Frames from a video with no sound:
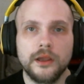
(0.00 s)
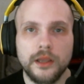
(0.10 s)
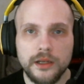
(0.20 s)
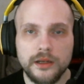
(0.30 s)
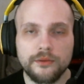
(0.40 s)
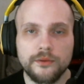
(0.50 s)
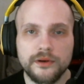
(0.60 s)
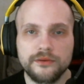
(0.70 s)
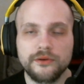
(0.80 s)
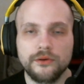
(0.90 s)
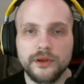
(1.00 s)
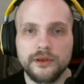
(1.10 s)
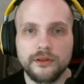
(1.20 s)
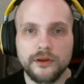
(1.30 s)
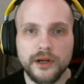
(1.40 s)
In other words, you're going
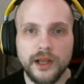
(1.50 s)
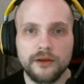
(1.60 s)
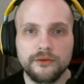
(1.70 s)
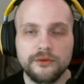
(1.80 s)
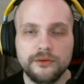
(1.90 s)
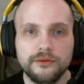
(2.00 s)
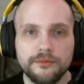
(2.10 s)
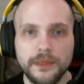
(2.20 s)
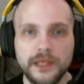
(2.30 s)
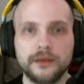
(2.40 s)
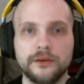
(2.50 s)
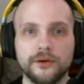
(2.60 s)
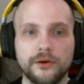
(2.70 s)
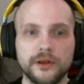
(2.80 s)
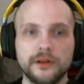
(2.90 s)
to learn how to speak. You're
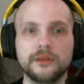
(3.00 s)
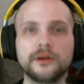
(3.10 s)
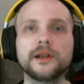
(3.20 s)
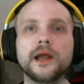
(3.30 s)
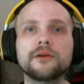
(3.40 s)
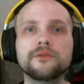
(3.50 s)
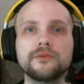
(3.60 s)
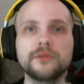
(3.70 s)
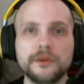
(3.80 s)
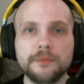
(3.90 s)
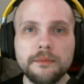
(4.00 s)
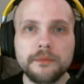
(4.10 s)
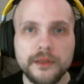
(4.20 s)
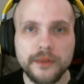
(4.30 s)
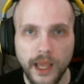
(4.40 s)
going to learn how to look
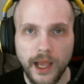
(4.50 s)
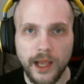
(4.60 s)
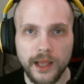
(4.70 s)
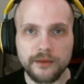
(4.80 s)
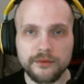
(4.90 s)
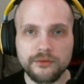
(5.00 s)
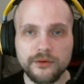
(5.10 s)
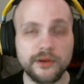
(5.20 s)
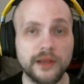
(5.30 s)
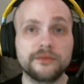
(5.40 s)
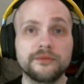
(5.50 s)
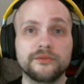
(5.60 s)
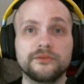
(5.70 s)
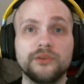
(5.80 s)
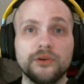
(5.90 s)
people in the eyes, which I
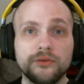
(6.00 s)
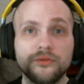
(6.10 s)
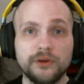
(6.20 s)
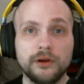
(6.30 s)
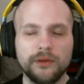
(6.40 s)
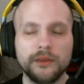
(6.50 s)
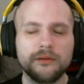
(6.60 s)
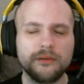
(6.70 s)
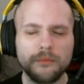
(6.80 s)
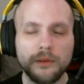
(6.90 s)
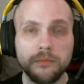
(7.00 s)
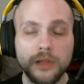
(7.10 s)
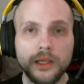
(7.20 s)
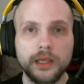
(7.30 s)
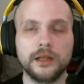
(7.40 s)
still struggle with. You see me
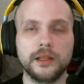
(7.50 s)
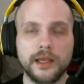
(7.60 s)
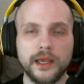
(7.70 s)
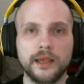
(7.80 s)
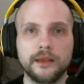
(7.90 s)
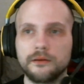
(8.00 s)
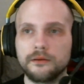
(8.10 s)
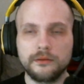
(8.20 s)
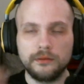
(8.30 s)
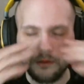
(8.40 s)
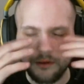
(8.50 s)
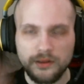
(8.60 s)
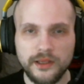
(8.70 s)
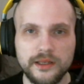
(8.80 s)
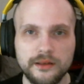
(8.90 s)
blinking like I
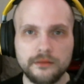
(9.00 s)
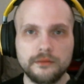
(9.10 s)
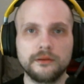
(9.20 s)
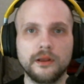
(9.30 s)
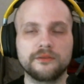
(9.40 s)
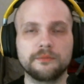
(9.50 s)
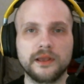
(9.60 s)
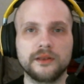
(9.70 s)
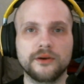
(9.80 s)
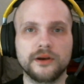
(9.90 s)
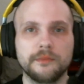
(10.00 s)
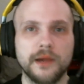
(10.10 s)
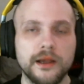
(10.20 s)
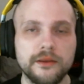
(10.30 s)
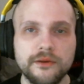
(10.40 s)
got a speck of dirt in
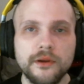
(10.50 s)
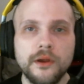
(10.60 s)
my eyes.